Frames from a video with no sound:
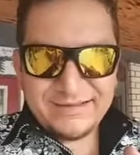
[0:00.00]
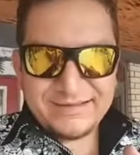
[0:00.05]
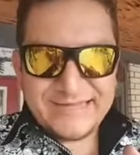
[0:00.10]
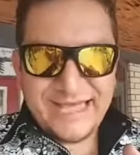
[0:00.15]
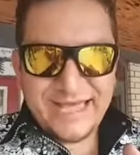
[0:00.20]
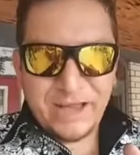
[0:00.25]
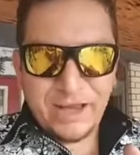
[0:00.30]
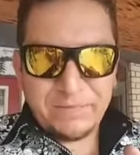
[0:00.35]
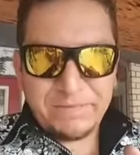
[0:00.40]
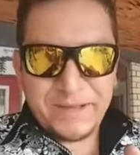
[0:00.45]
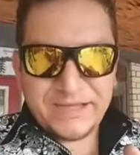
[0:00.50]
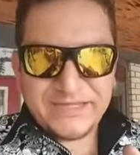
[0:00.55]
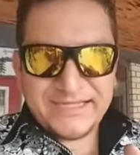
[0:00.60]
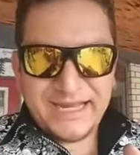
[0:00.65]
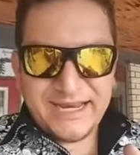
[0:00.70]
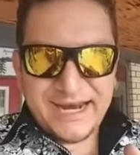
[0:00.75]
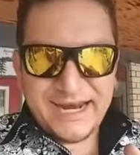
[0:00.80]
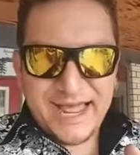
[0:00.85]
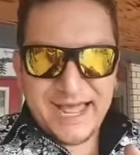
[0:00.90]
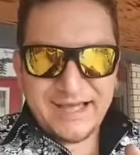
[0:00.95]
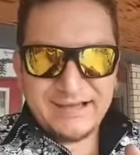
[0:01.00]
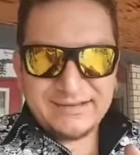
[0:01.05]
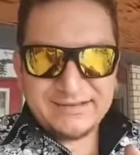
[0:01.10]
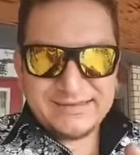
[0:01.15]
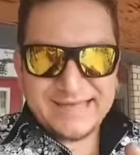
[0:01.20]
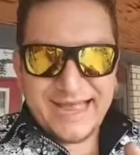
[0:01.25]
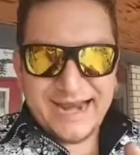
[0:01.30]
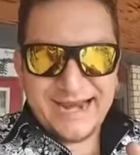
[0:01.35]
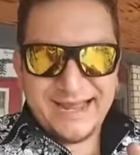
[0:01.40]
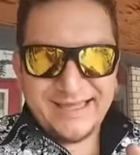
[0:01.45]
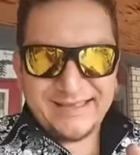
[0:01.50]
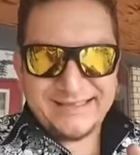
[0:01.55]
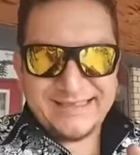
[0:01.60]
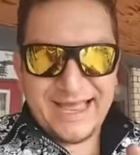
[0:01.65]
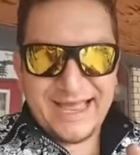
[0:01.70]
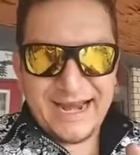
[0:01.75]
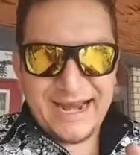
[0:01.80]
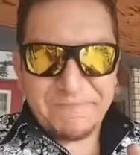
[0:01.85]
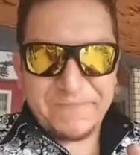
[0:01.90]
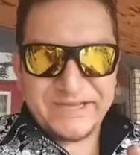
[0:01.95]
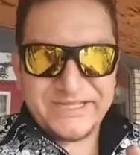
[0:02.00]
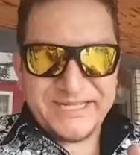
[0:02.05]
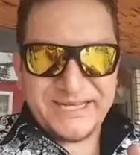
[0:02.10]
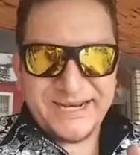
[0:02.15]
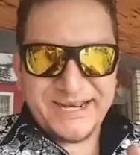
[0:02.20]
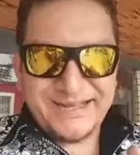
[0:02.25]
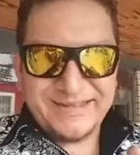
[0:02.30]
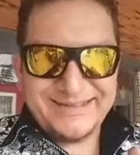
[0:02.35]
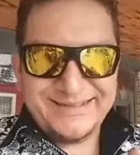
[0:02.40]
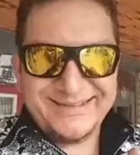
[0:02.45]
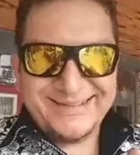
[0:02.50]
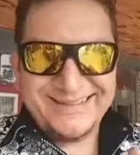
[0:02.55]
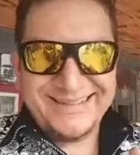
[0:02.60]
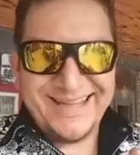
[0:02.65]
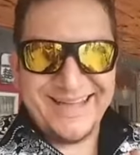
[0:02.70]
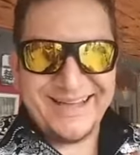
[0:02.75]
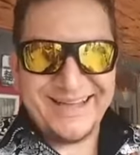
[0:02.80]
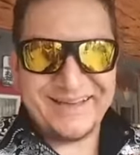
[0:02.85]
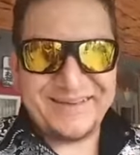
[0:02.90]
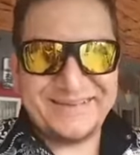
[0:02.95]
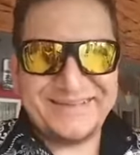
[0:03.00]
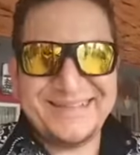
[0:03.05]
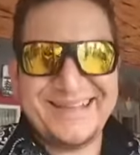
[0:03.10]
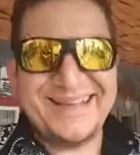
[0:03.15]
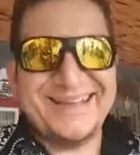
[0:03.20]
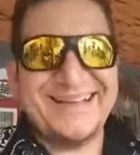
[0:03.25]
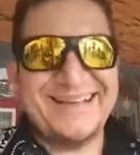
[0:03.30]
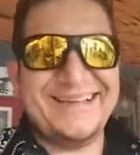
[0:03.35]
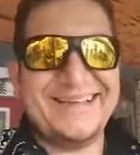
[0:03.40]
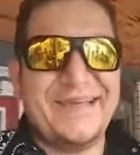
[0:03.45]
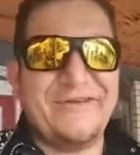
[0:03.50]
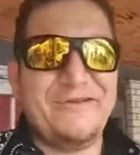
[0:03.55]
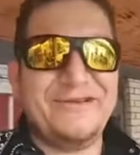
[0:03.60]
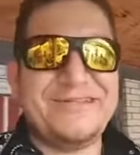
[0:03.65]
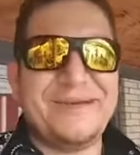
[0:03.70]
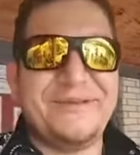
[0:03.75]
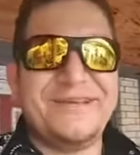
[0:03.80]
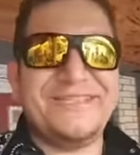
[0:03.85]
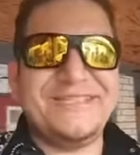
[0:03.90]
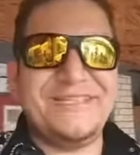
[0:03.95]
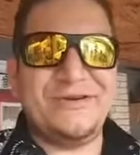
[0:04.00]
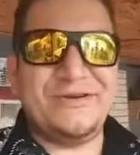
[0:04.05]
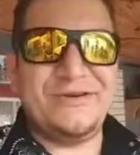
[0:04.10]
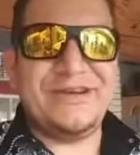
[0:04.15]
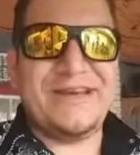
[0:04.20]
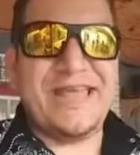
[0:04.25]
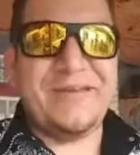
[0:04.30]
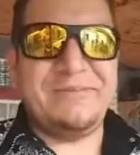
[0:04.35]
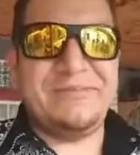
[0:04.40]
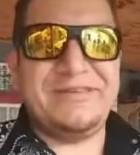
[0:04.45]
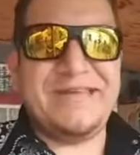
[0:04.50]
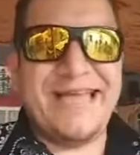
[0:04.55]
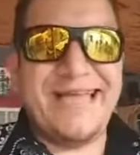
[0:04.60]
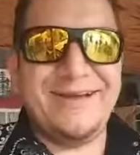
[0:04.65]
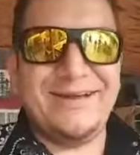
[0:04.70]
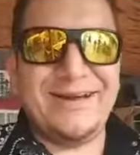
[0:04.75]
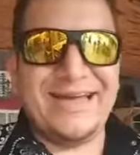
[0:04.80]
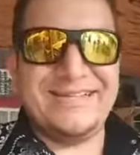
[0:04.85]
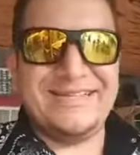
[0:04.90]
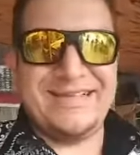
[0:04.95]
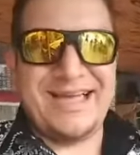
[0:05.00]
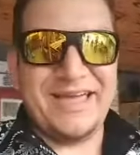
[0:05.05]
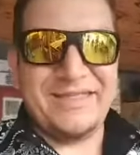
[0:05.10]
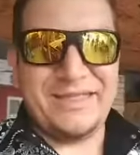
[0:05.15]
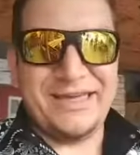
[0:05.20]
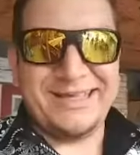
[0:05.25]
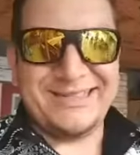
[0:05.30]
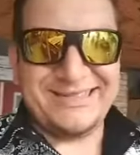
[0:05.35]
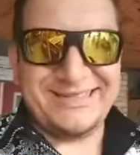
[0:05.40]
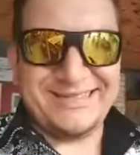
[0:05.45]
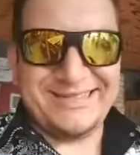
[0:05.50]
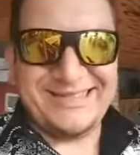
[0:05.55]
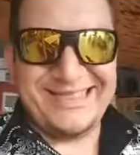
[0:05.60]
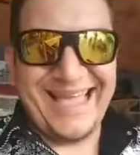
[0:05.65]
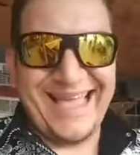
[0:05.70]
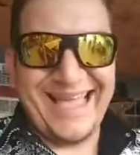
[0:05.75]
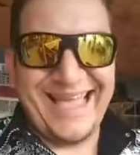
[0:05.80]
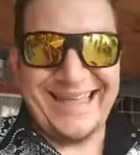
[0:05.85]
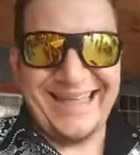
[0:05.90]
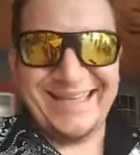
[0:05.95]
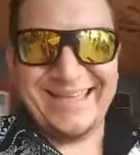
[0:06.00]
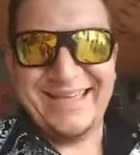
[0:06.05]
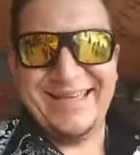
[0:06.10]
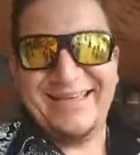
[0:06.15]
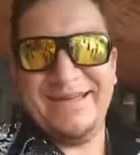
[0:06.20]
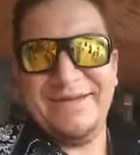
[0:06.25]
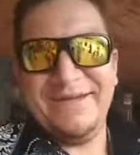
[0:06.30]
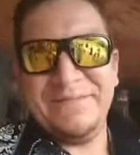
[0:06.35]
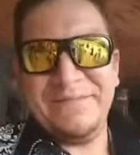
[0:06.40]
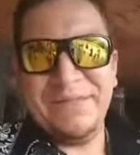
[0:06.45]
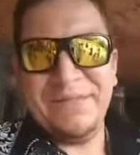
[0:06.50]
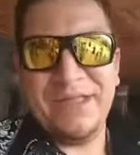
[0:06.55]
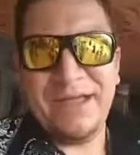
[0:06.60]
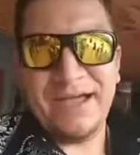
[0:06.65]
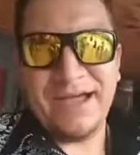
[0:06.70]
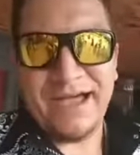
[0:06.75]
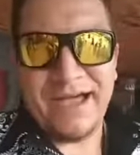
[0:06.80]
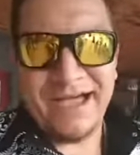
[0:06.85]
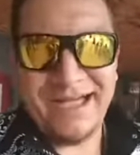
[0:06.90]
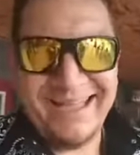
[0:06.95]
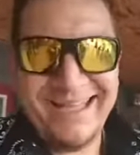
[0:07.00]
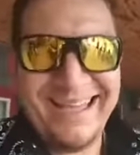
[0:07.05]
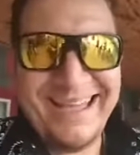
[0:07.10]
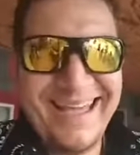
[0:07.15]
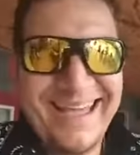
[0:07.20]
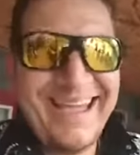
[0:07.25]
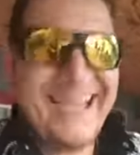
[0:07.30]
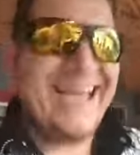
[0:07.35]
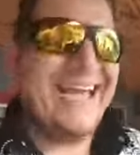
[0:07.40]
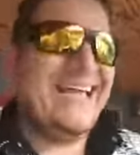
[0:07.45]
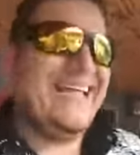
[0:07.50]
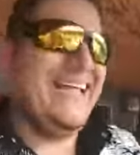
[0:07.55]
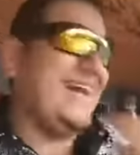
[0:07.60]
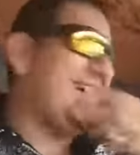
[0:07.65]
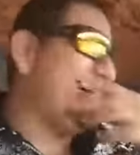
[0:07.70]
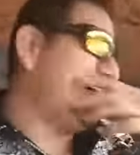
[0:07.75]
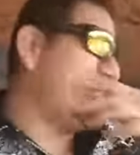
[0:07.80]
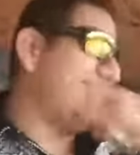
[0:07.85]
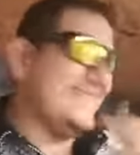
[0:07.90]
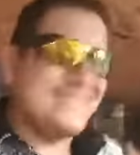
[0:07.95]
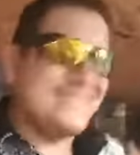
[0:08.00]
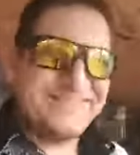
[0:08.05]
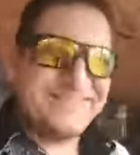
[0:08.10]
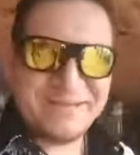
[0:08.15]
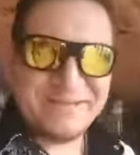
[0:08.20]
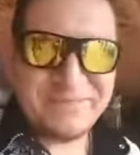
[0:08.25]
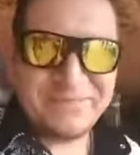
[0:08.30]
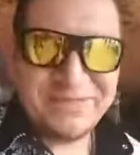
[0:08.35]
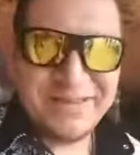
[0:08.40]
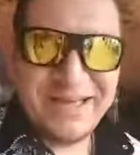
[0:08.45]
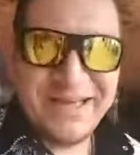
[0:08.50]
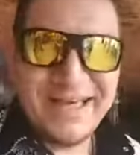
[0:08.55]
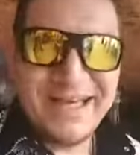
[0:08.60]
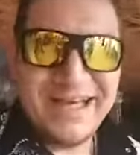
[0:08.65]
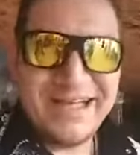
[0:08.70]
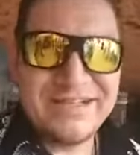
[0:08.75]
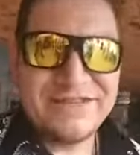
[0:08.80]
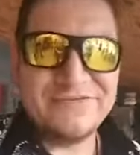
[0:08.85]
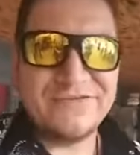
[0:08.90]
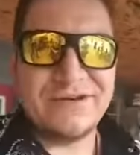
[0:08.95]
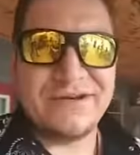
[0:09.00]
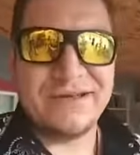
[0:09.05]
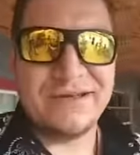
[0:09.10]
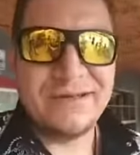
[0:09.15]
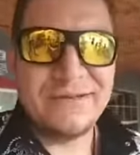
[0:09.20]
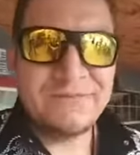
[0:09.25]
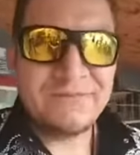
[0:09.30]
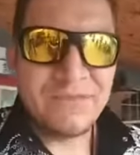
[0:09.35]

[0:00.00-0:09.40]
Dale Pesina? Dale Pesina? Every time I see the name Dale, I think it's Dale. that's funny.